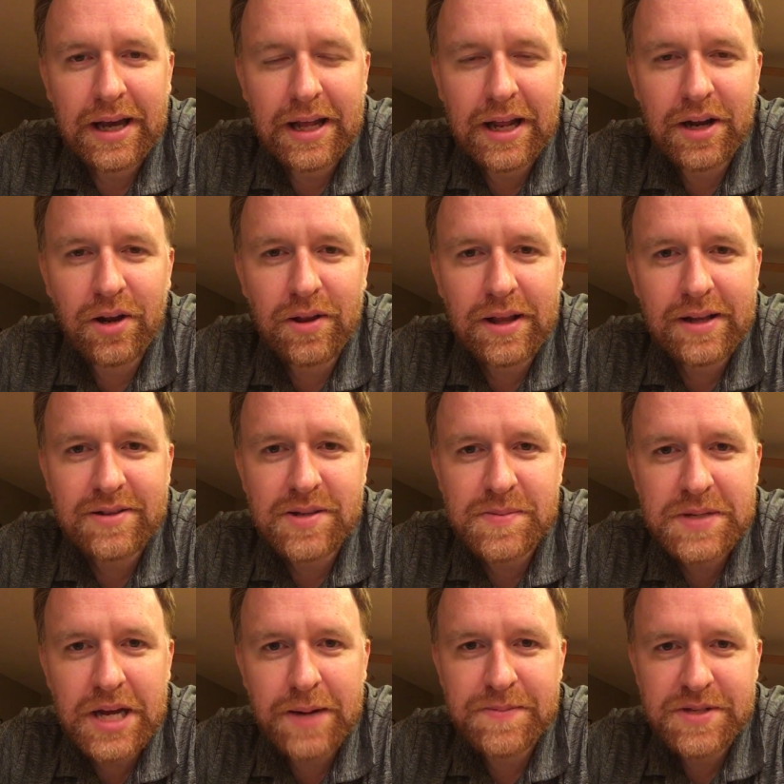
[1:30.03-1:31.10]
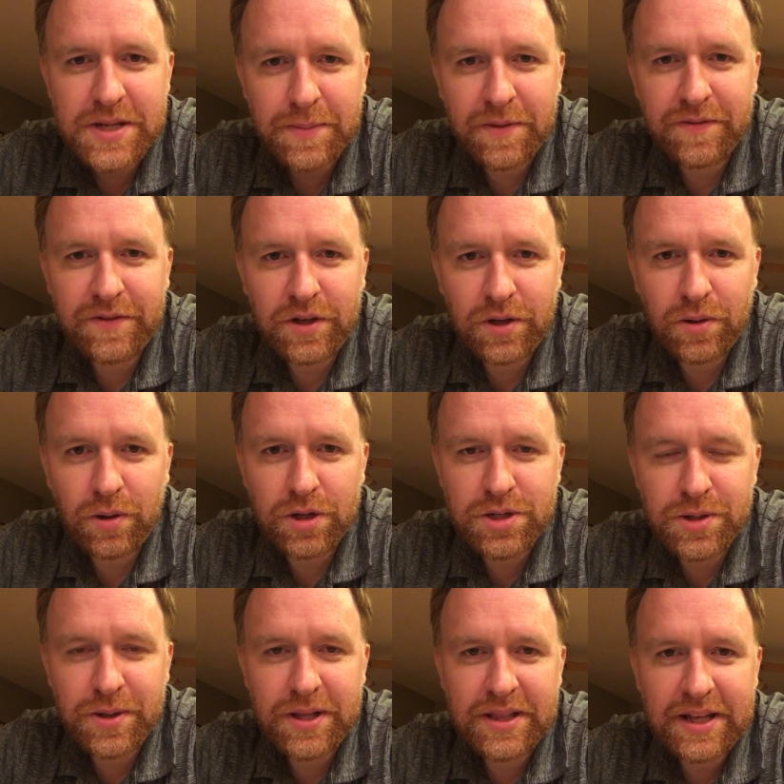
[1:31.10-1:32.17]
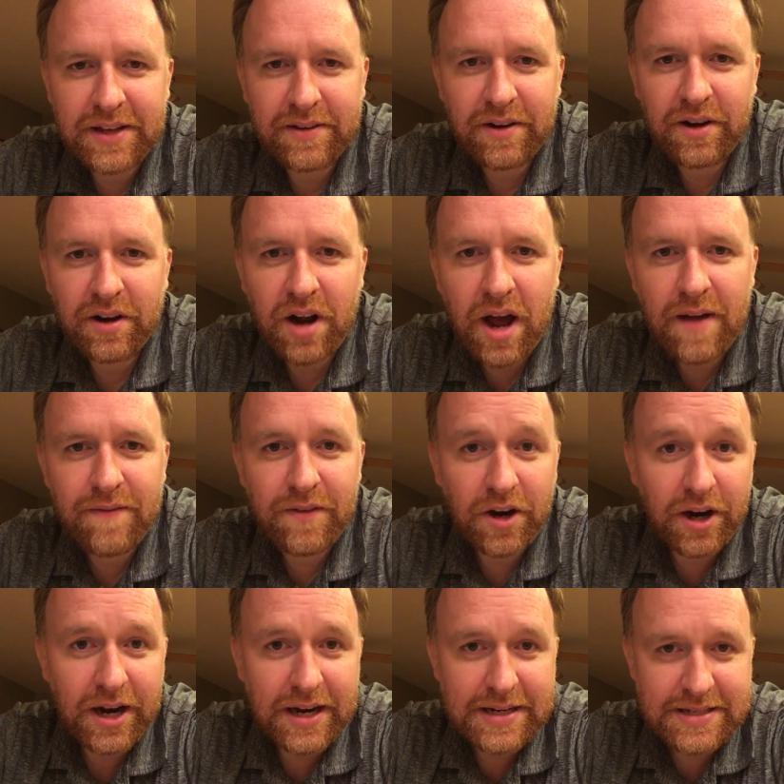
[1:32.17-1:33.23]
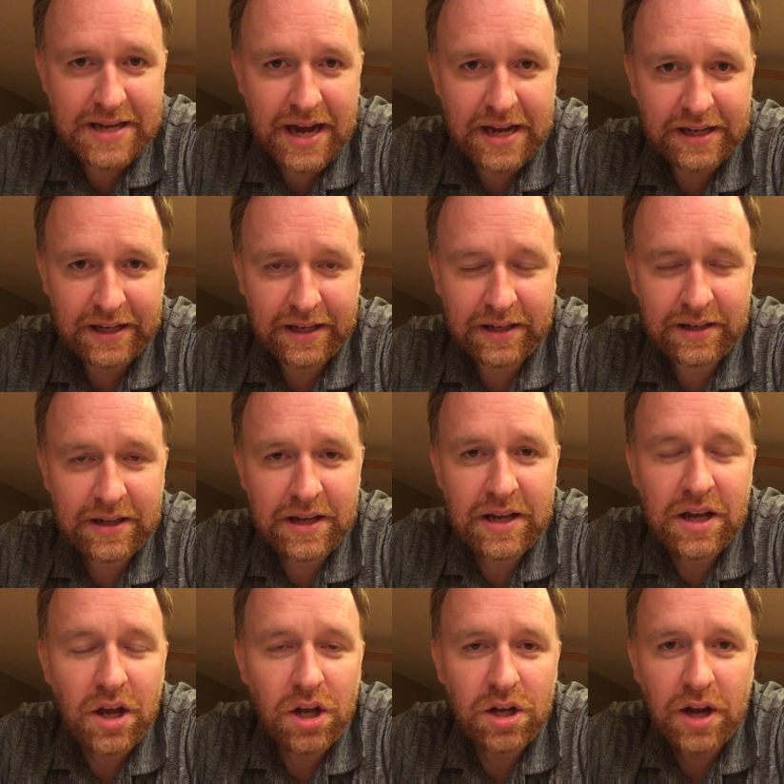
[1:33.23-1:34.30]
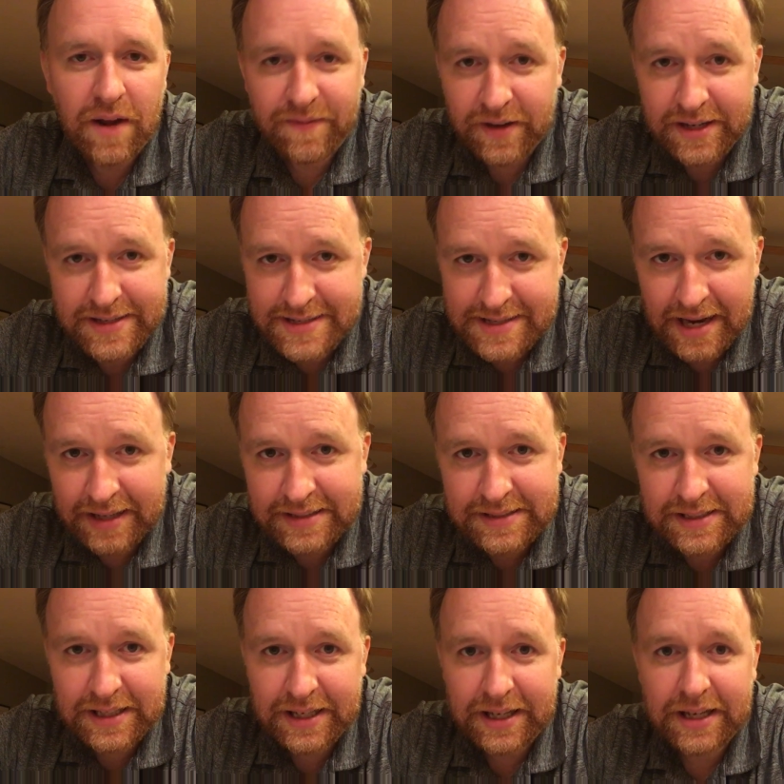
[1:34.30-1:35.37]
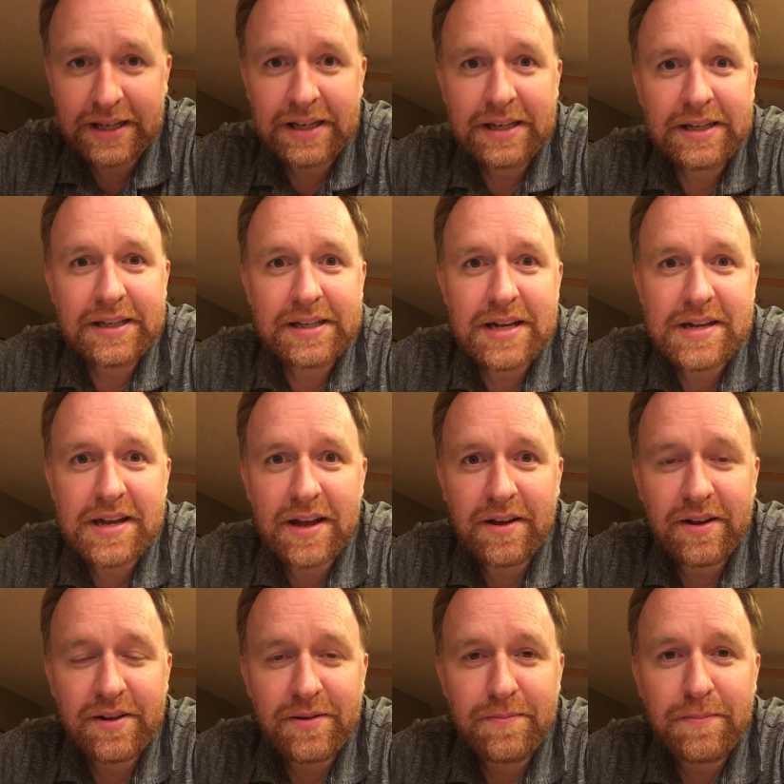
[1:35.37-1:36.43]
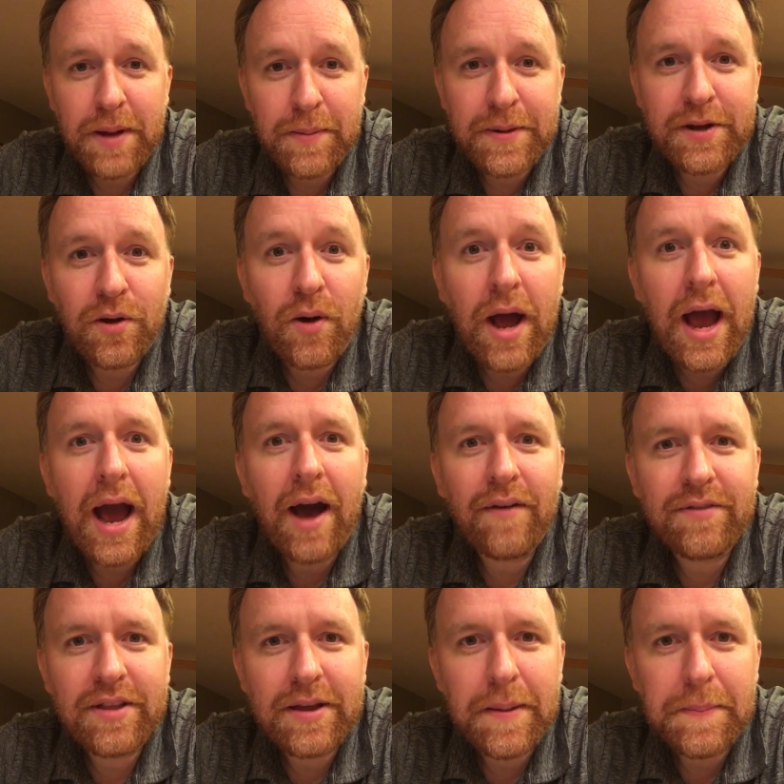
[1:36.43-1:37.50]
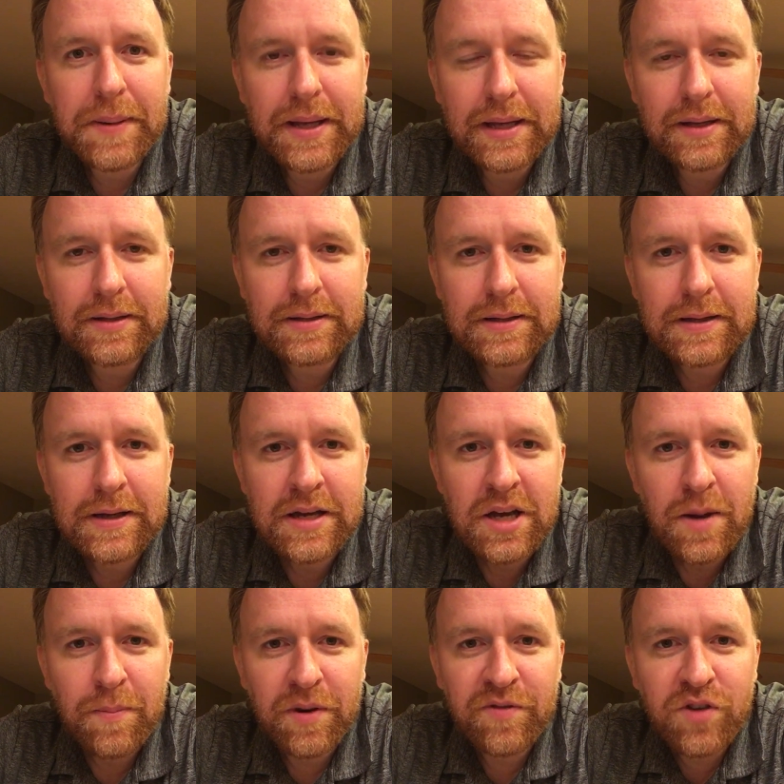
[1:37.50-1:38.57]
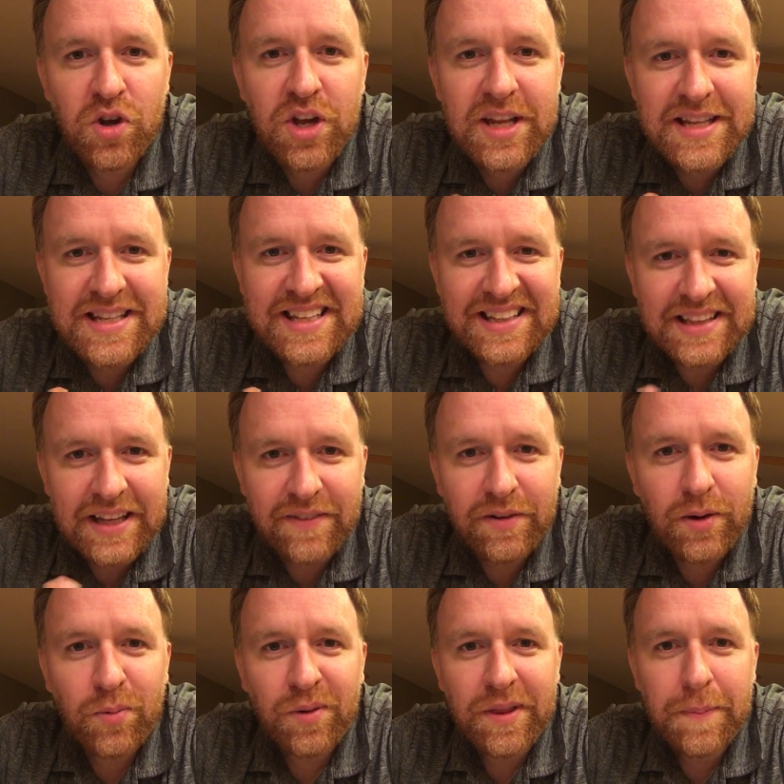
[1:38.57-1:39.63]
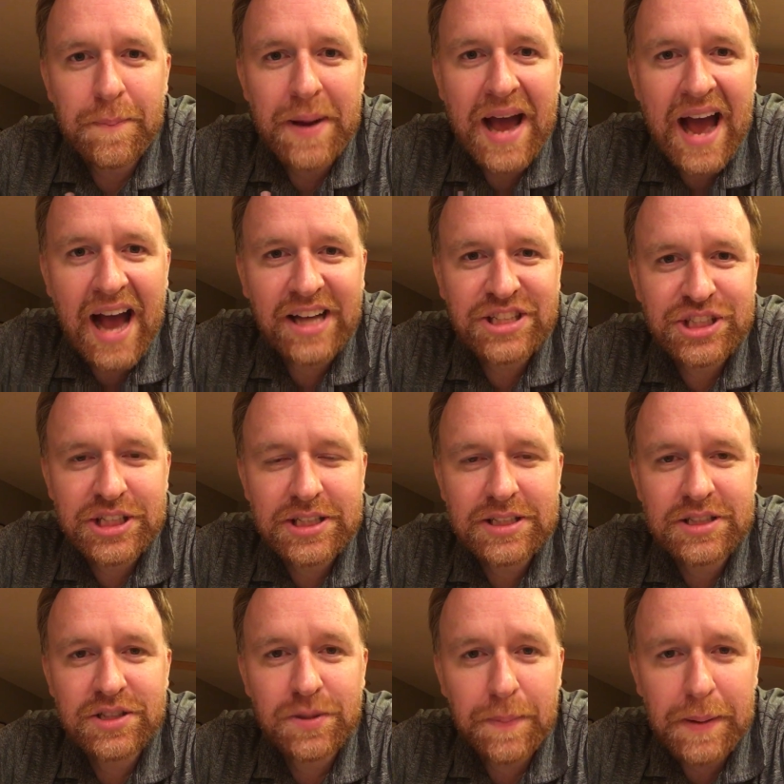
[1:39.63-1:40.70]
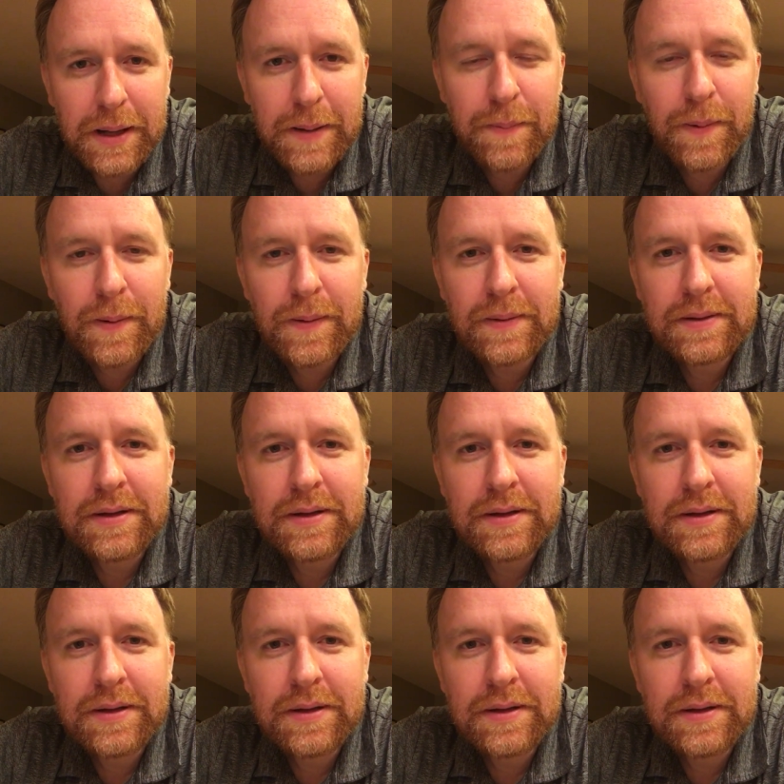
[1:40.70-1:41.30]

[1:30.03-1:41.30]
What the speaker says: And I know, like, sometimes some of you are doing things that are not very exciting, not very sexy, that maybe don't have the appeal. But if you can deliver it with passion to people,